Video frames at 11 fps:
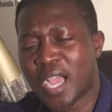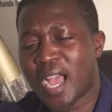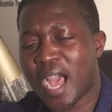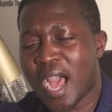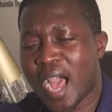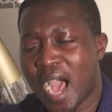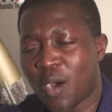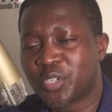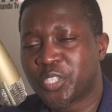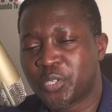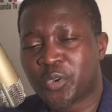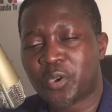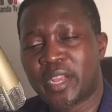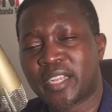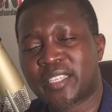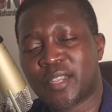Uh, uh, how are you
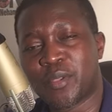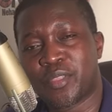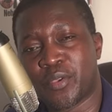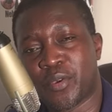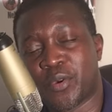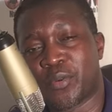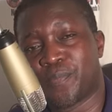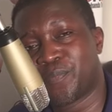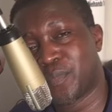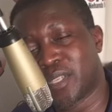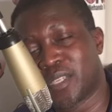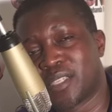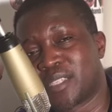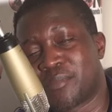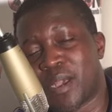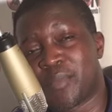connecting with your
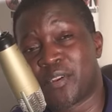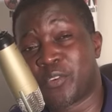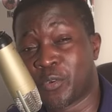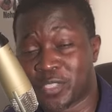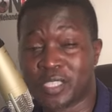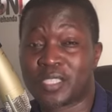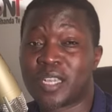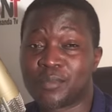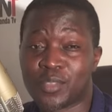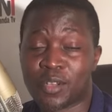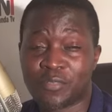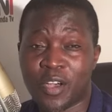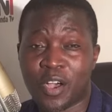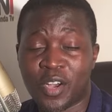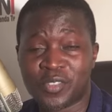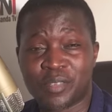Zimbabwean roots in terms of, uh,
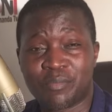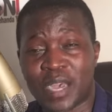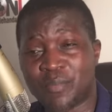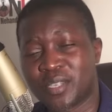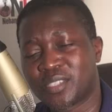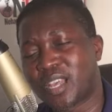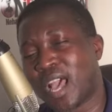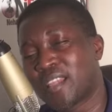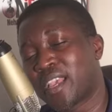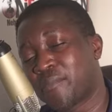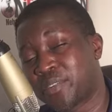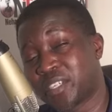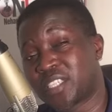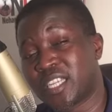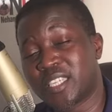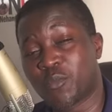of Zimbabweans? Are they
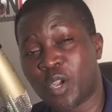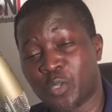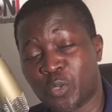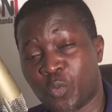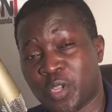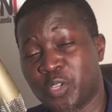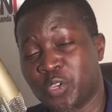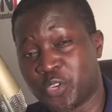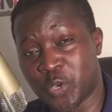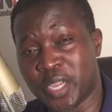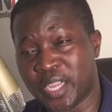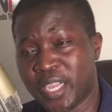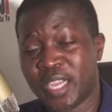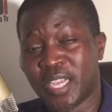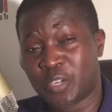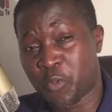appreciating what, what you're doing?
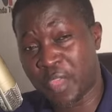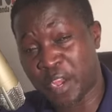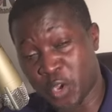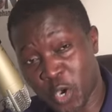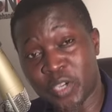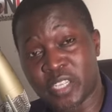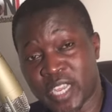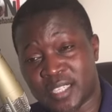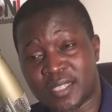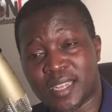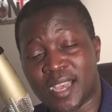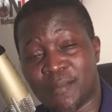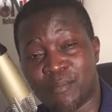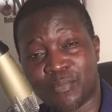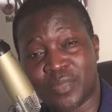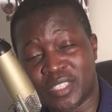Do they know yet
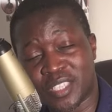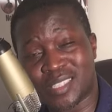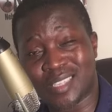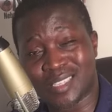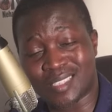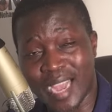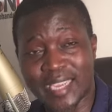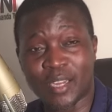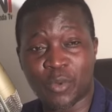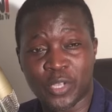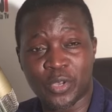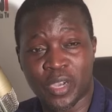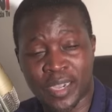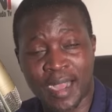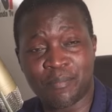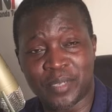um, just exactly what you're
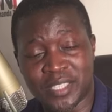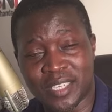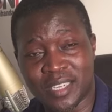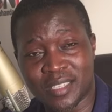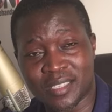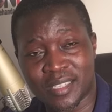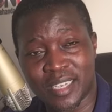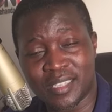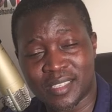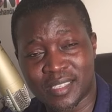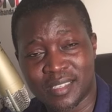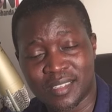accomplishing in the States?